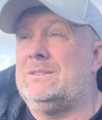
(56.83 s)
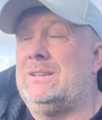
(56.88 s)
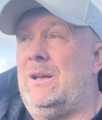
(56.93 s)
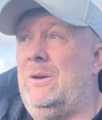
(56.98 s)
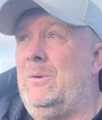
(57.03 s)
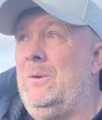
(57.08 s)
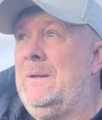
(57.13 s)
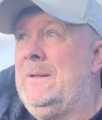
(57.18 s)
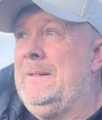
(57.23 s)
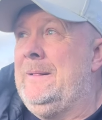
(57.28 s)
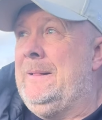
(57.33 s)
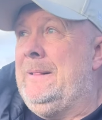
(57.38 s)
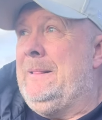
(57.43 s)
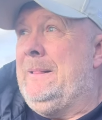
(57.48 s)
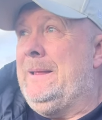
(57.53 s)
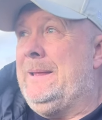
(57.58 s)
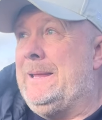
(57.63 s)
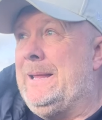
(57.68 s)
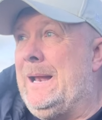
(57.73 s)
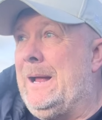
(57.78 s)
So,
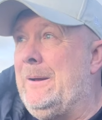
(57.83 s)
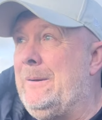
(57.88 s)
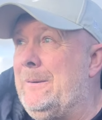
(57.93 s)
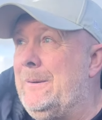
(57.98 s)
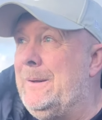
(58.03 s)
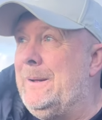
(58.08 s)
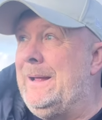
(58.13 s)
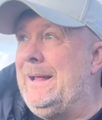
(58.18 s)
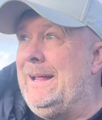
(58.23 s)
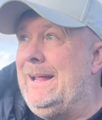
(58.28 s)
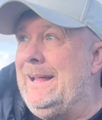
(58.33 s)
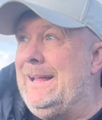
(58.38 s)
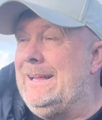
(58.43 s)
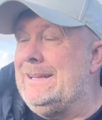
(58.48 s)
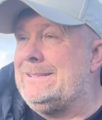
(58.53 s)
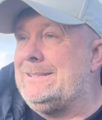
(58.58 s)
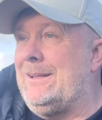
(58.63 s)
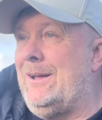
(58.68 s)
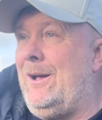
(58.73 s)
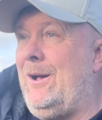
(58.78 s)
you know,
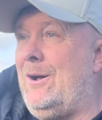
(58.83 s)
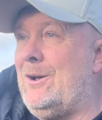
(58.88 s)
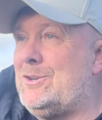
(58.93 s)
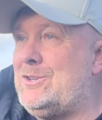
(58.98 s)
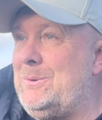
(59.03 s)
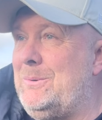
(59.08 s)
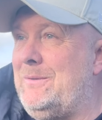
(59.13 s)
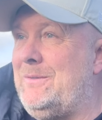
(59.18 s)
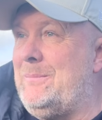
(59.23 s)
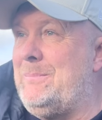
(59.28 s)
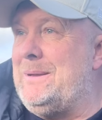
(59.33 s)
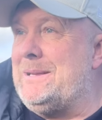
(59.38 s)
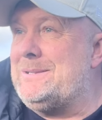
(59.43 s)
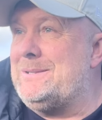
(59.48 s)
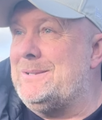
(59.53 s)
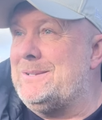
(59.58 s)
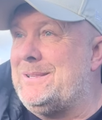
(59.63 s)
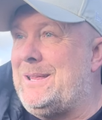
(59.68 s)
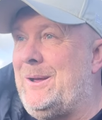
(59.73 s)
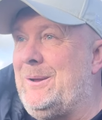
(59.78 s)
it's the hardship of the
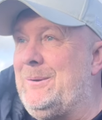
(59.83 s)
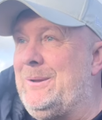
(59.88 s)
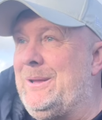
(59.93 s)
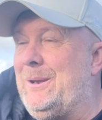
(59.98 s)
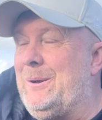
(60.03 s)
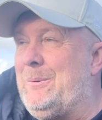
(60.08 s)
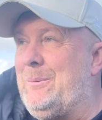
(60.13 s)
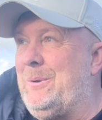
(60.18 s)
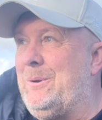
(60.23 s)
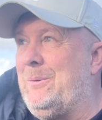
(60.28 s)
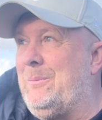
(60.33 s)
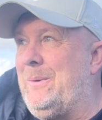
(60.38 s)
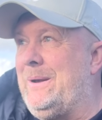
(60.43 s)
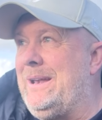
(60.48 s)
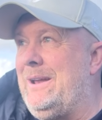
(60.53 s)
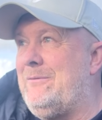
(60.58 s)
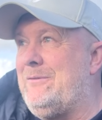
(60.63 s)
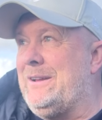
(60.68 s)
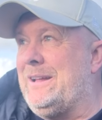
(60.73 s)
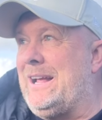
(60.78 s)
business, though. You know, we want to
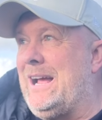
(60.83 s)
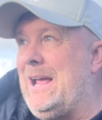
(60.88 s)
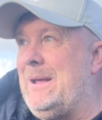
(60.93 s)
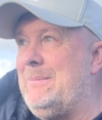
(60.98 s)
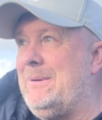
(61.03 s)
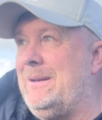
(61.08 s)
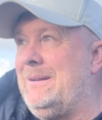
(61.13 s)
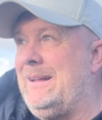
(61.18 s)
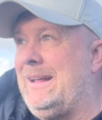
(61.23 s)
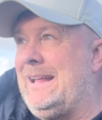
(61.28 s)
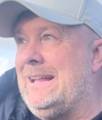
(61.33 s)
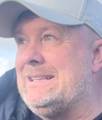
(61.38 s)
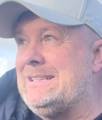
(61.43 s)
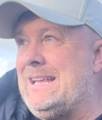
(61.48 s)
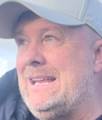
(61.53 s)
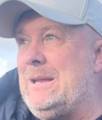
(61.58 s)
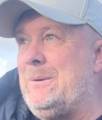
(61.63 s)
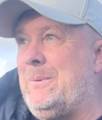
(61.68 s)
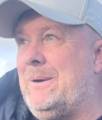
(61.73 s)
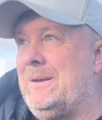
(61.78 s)
win every game and
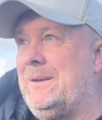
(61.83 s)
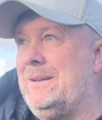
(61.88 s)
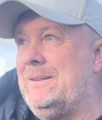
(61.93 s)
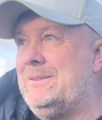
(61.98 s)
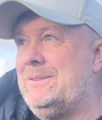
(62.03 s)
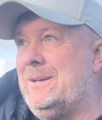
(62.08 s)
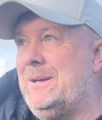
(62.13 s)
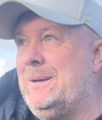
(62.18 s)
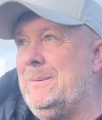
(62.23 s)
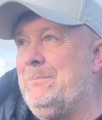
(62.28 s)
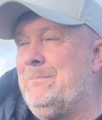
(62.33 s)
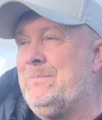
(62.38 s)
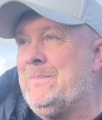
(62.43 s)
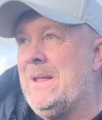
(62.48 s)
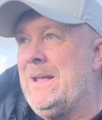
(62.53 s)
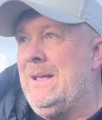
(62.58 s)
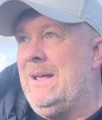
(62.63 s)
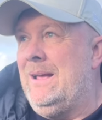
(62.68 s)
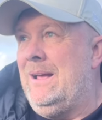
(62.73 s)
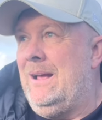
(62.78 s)
against anyone. And
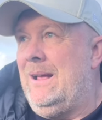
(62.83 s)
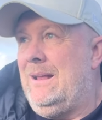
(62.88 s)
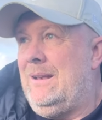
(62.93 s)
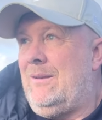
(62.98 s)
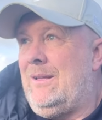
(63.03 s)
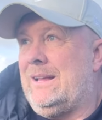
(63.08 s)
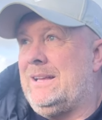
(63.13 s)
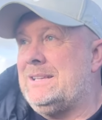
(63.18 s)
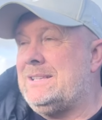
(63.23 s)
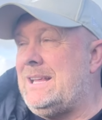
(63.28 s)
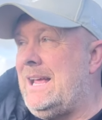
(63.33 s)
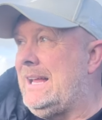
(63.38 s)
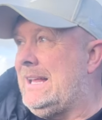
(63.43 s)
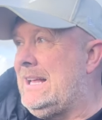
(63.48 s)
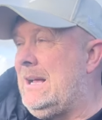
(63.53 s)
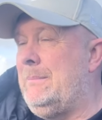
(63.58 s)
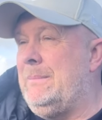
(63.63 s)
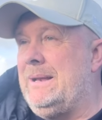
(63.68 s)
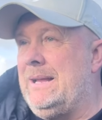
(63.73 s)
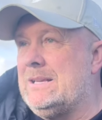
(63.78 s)
like you say,
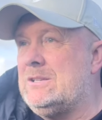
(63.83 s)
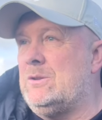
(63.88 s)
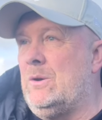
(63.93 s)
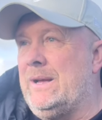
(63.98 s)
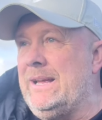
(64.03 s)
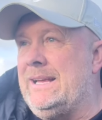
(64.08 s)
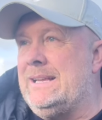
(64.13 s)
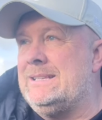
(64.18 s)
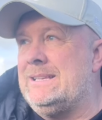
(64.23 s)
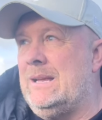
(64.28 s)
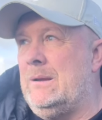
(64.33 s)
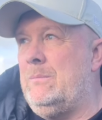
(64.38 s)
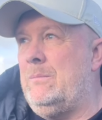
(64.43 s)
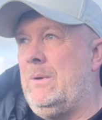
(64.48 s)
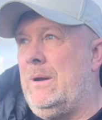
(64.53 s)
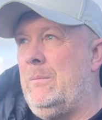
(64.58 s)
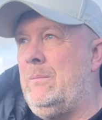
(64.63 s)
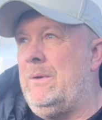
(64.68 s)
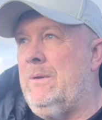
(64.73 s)
coming here is not easy, and